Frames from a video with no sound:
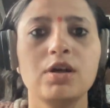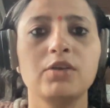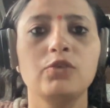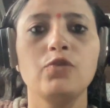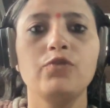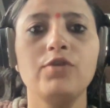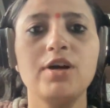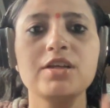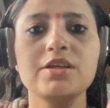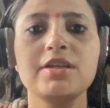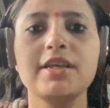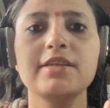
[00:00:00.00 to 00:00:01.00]
So
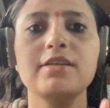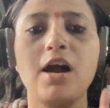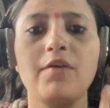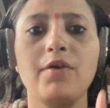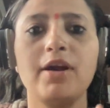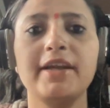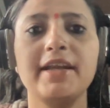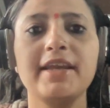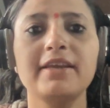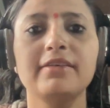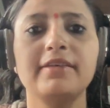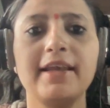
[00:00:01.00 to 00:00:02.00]
first is
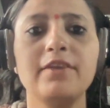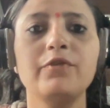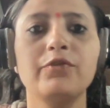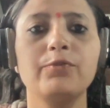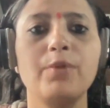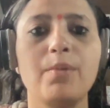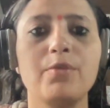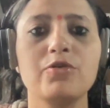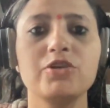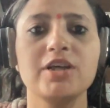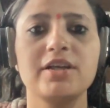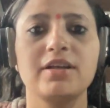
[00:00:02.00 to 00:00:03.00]
avoiding
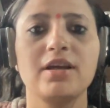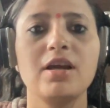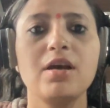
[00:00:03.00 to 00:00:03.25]
self-promotion.